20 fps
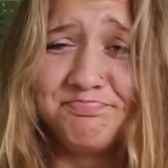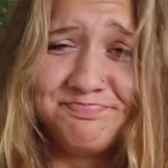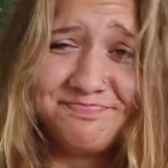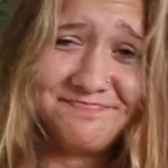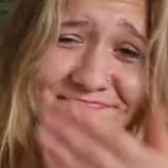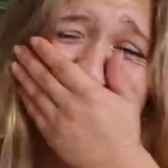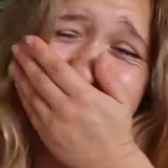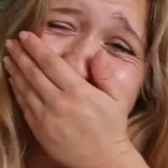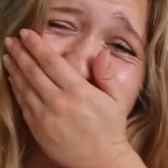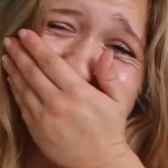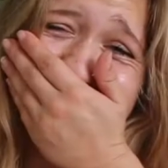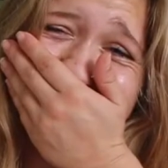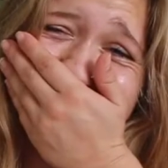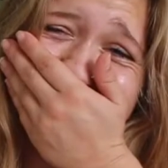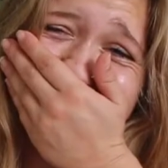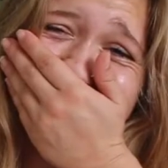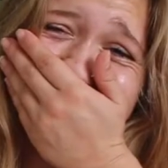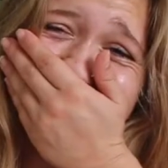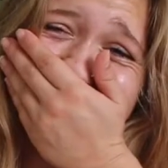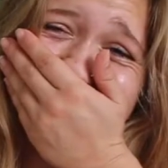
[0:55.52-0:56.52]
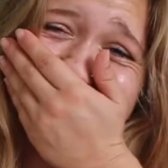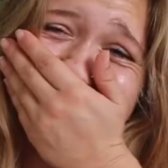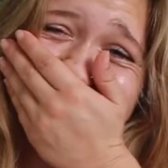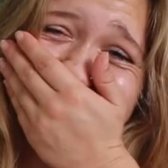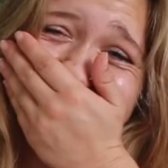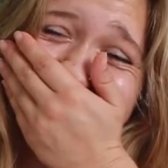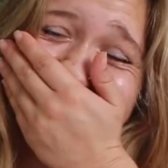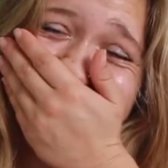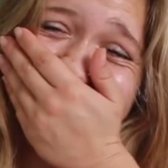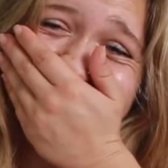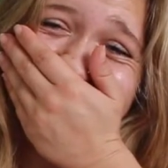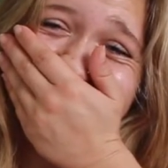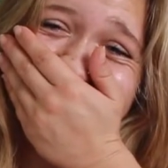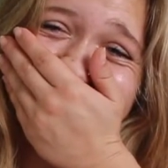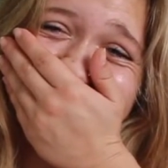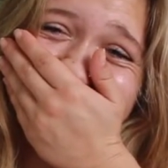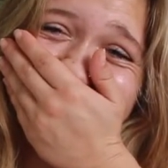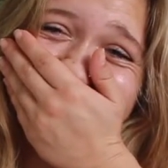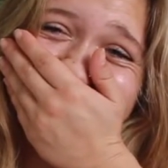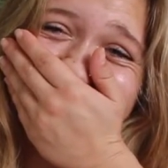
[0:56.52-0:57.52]

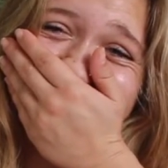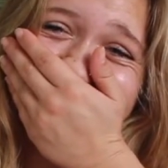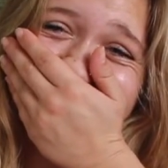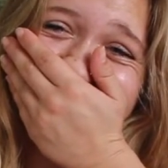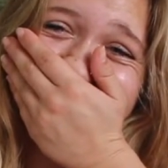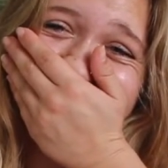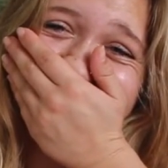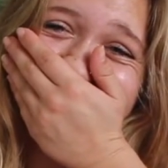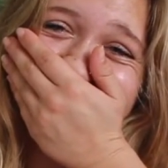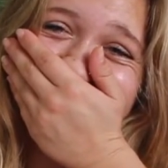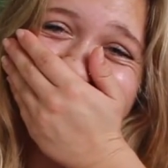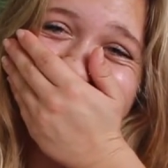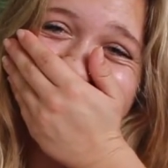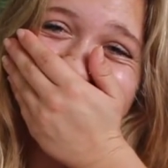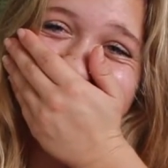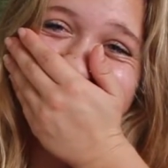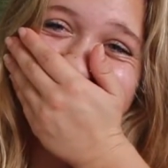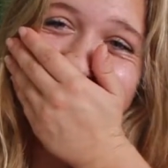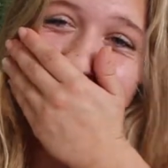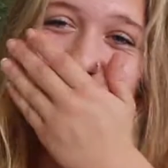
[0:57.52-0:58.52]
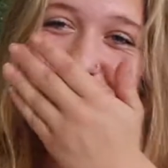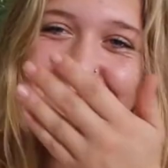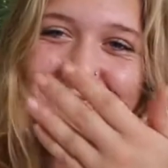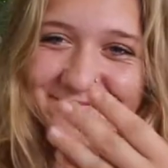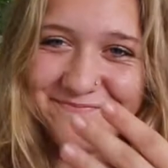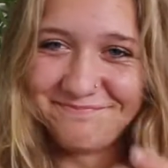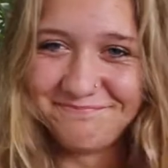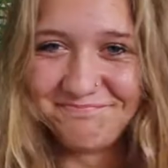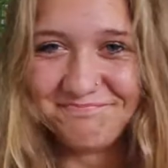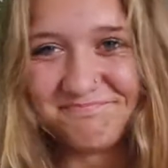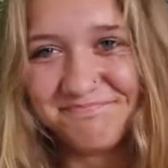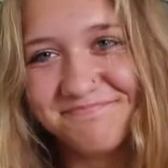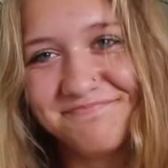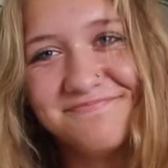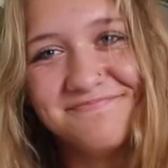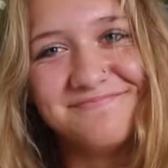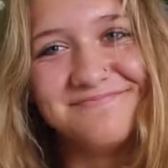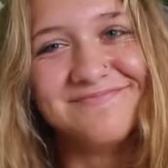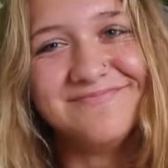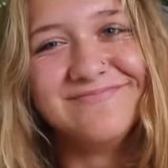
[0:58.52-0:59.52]
No one is speaking in this clip.